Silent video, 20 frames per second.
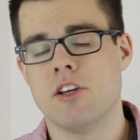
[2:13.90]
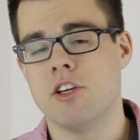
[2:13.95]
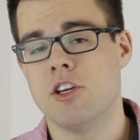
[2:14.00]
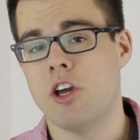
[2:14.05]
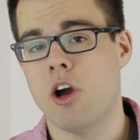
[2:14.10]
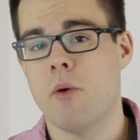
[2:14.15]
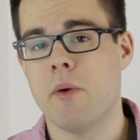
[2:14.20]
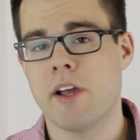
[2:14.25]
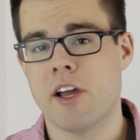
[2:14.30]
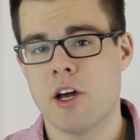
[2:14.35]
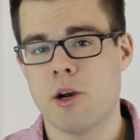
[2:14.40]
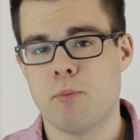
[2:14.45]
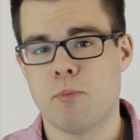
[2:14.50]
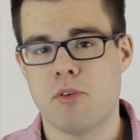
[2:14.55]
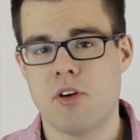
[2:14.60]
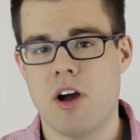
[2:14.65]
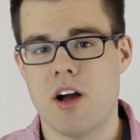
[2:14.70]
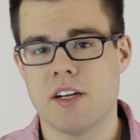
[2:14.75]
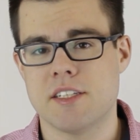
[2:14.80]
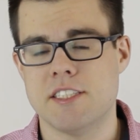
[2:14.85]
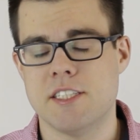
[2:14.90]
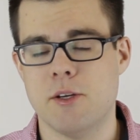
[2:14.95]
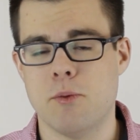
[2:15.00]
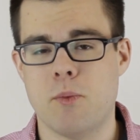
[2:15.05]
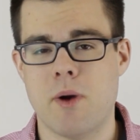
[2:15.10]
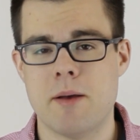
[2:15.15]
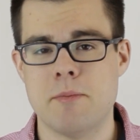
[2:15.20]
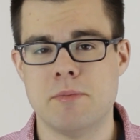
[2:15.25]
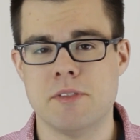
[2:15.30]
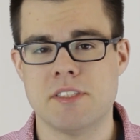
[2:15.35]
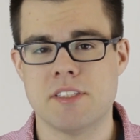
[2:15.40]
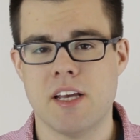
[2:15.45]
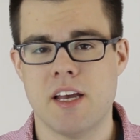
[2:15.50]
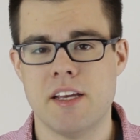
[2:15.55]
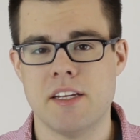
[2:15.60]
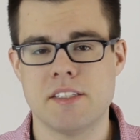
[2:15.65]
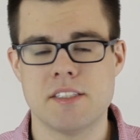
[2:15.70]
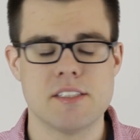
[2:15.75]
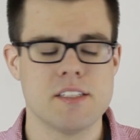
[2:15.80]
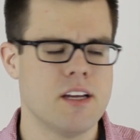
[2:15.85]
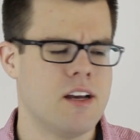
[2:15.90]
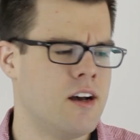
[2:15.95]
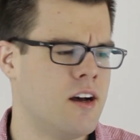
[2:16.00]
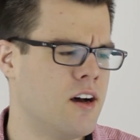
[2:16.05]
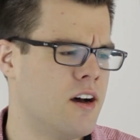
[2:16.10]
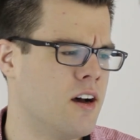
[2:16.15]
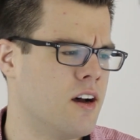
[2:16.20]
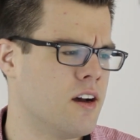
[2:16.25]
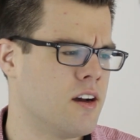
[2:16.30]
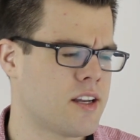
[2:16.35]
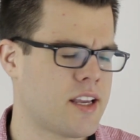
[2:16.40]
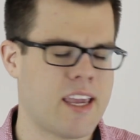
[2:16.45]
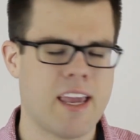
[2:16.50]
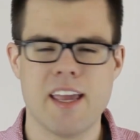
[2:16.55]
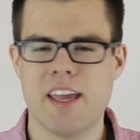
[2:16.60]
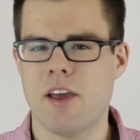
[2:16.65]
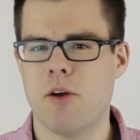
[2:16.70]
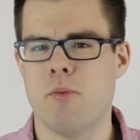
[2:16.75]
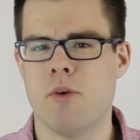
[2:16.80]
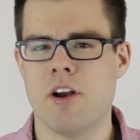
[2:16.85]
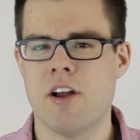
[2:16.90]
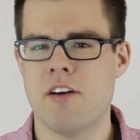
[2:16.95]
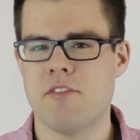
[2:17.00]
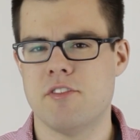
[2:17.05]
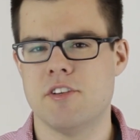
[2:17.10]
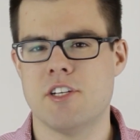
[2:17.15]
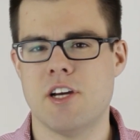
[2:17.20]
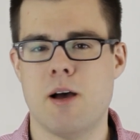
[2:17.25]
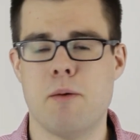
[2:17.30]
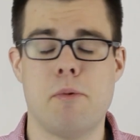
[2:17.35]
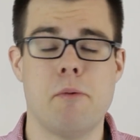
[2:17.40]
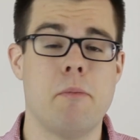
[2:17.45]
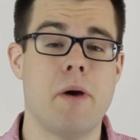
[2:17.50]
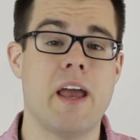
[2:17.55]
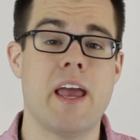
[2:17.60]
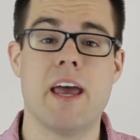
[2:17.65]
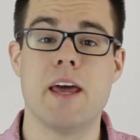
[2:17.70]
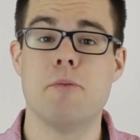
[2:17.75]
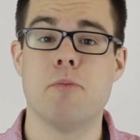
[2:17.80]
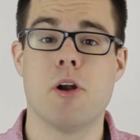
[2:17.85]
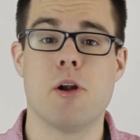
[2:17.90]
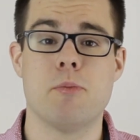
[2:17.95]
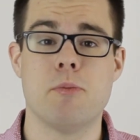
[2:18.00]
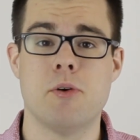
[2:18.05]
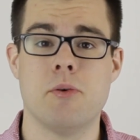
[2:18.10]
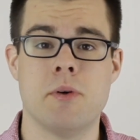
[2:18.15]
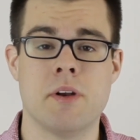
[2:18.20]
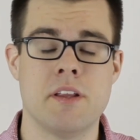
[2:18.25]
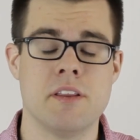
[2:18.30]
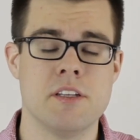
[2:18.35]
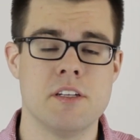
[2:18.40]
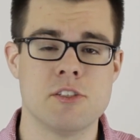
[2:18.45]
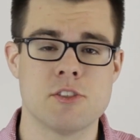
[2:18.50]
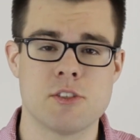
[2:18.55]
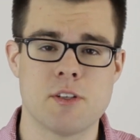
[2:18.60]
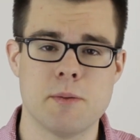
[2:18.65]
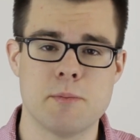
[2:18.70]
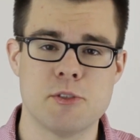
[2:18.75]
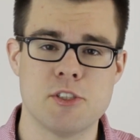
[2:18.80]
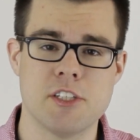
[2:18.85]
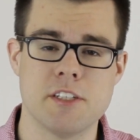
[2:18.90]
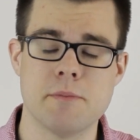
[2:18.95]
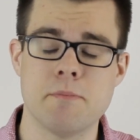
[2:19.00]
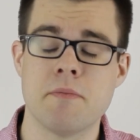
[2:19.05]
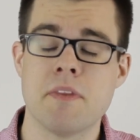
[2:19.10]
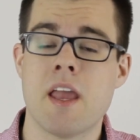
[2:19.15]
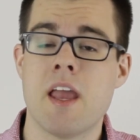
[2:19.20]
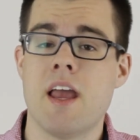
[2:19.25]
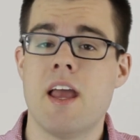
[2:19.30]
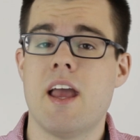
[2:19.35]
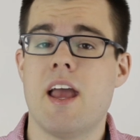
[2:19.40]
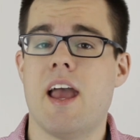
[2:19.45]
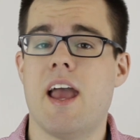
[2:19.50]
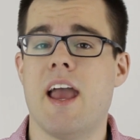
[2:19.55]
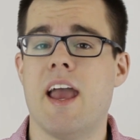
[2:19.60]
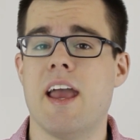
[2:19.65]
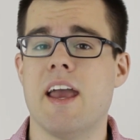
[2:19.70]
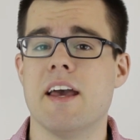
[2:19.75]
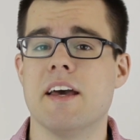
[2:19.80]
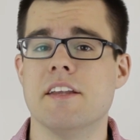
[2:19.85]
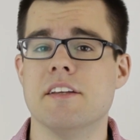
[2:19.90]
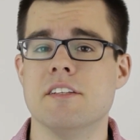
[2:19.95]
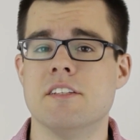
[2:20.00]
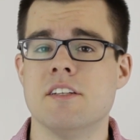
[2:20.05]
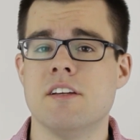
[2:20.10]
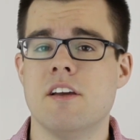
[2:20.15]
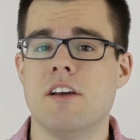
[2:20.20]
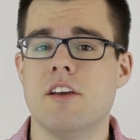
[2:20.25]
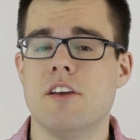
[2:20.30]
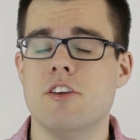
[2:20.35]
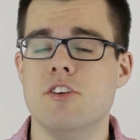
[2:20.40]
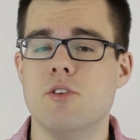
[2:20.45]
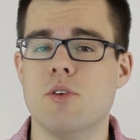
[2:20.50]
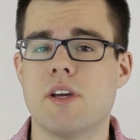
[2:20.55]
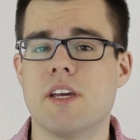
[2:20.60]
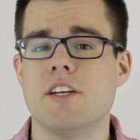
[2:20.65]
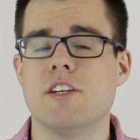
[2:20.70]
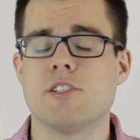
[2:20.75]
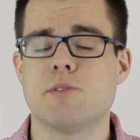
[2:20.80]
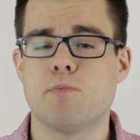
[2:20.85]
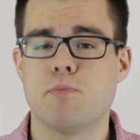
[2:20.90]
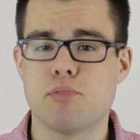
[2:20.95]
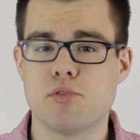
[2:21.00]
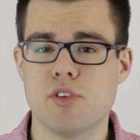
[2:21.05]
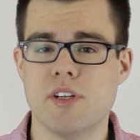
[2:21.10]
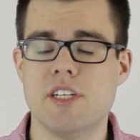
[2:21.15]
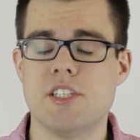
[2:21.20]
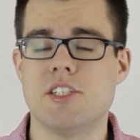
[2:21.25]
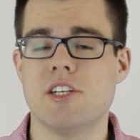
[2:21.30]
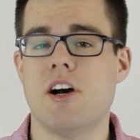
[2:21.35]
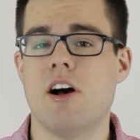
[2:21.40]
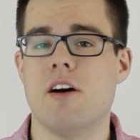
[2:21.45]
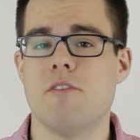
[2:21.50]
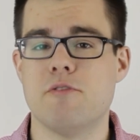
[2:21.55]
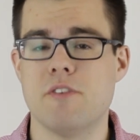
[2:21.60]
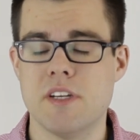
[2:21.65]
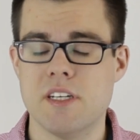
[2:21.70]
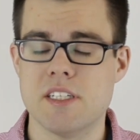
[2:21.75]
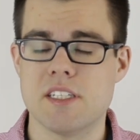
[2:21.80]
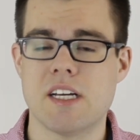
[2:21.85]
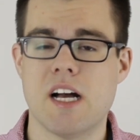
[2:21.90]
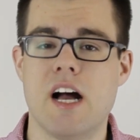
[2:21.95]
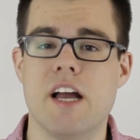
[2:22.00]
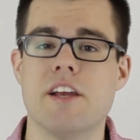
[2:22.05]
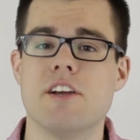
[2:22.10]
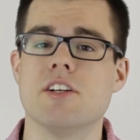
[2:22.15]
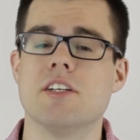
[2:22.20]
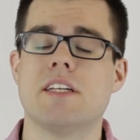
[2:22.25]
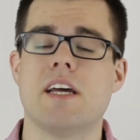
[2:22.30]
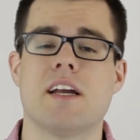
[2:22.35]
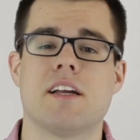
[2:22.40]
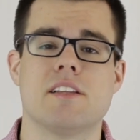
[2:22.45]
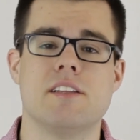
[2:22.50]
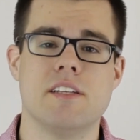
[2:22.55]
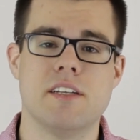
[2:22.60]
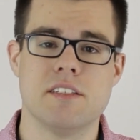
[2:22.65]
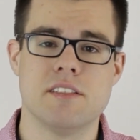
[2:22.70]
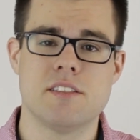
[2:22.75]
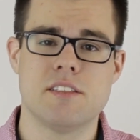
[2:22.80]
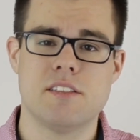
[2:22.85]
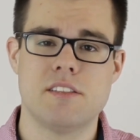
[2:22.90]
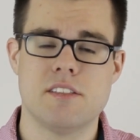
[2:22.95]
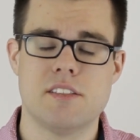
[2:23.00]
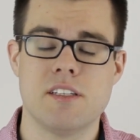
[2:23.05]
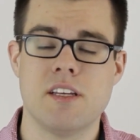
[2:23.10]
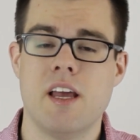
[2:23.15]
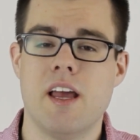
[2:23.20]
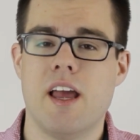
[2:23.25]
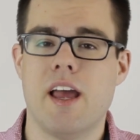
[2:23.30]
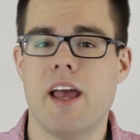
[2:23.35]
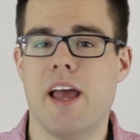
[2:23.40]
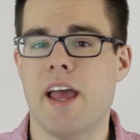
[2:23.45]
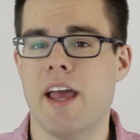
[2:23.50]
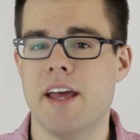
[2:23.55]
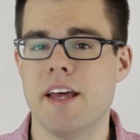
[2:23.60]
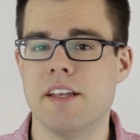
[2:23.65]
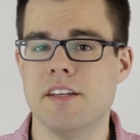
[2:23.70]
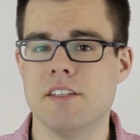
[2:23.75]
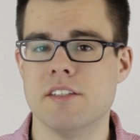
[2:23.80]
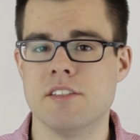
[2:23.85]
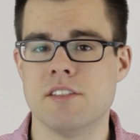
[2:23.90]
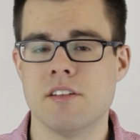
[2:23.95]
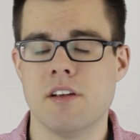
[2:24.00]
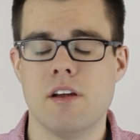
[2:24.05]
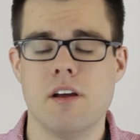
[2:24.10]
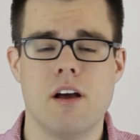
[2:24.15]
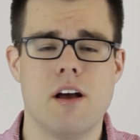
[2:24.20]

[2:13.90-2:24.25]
going on a proxy website. Can't get one off the top of my head, but I'll put one in the description. And you can just print off entire deck lists and